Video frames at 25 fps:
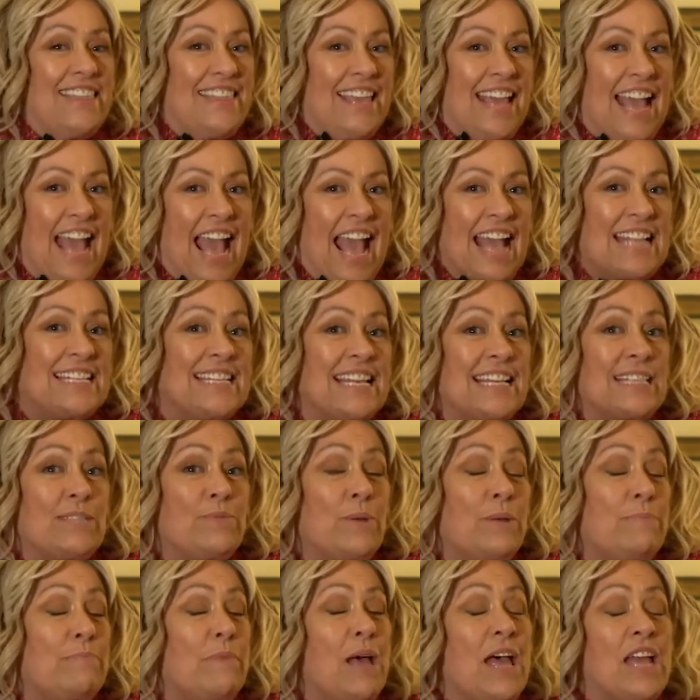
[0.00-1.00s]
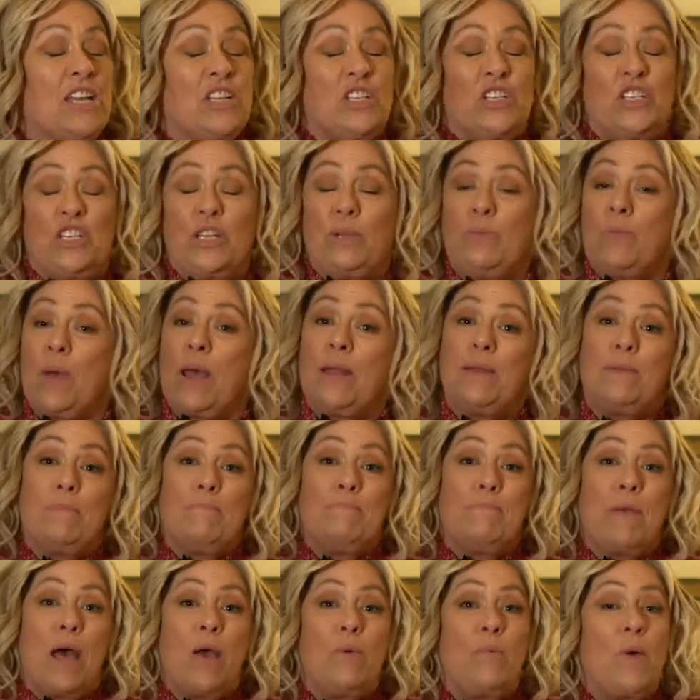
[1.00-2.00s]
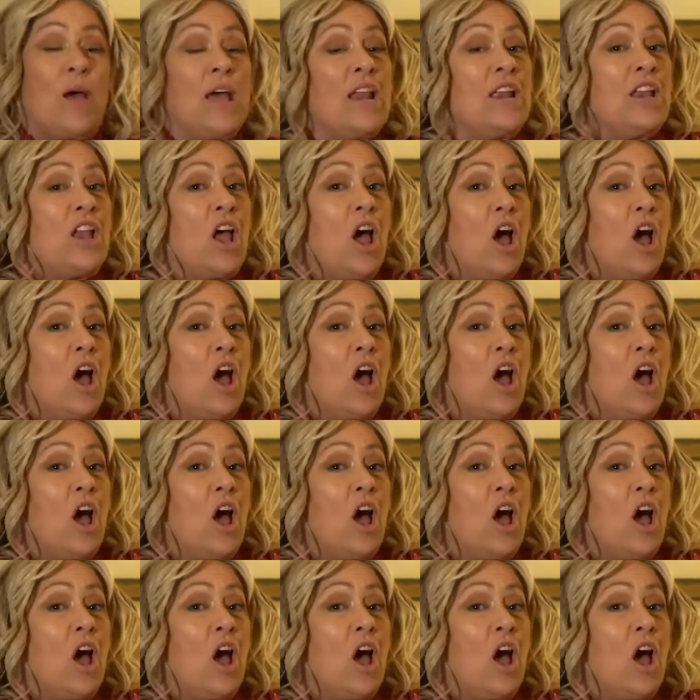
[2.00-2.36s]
The Anzacs went marching one by one,